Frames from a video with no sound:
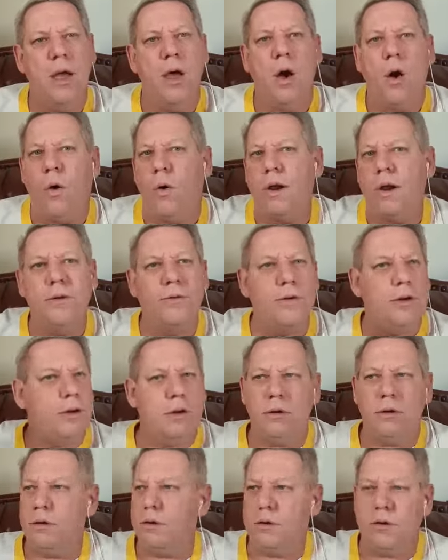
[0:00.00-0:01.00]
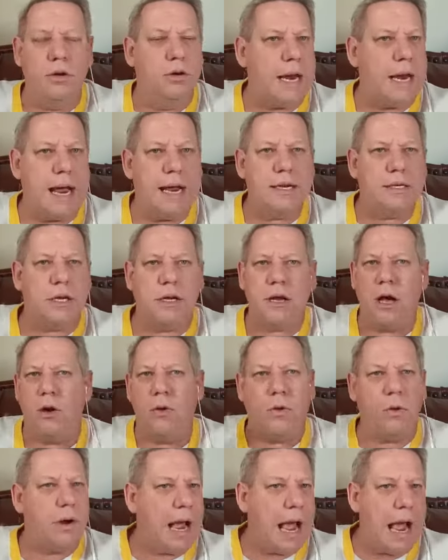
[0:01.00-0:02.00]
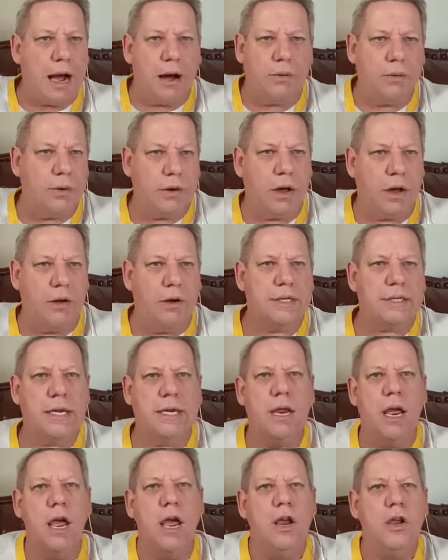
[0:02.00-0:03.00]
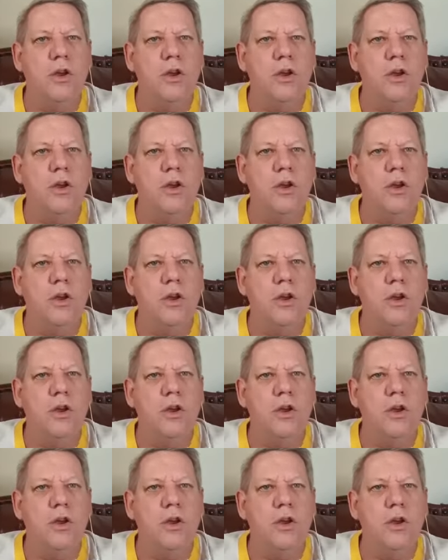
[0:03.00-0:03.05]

or even two days ago or an hour ago, and said,